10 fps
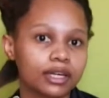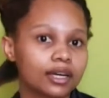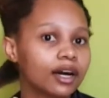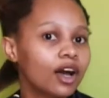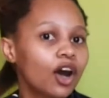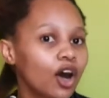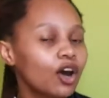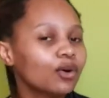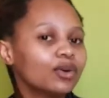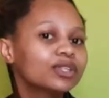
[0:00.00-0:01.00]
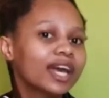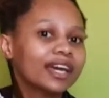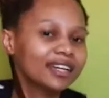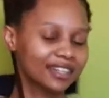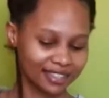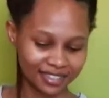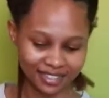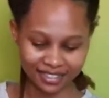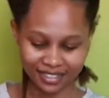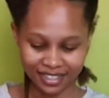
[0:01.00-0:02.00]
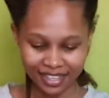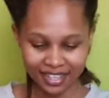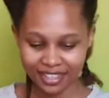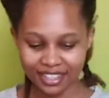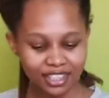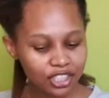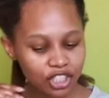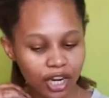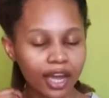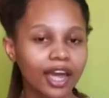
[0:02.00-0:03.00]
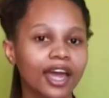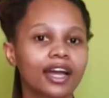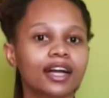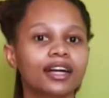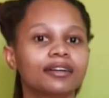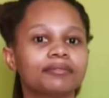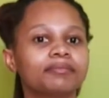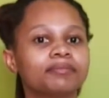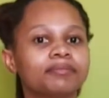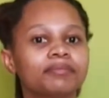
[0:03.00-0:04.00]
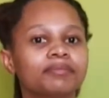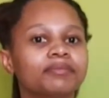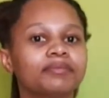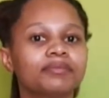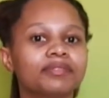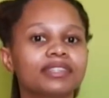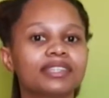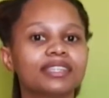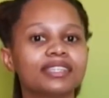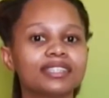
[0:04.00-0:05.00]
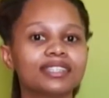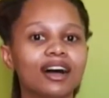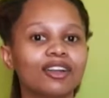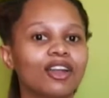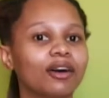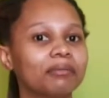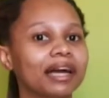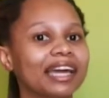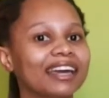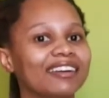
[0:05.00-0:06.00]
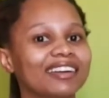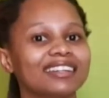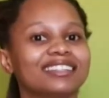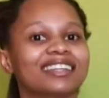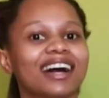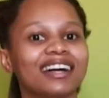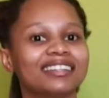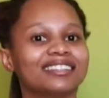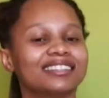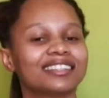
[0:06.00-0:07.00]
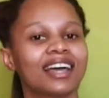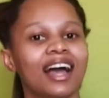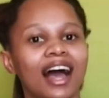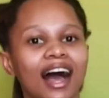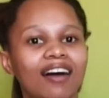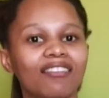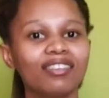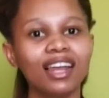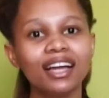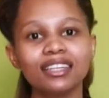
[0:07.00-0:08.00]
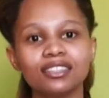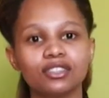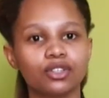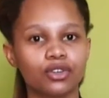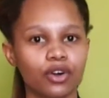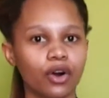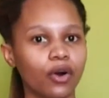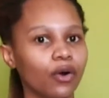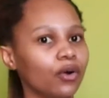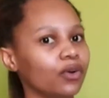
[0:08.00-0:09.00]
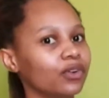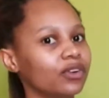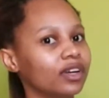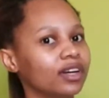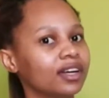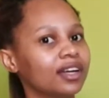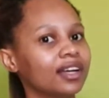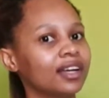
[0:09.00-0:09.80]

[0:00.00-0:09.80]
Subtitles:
nigga. Oh, okay. Length check. This is how long my hair is, guys. I feel like it's grown.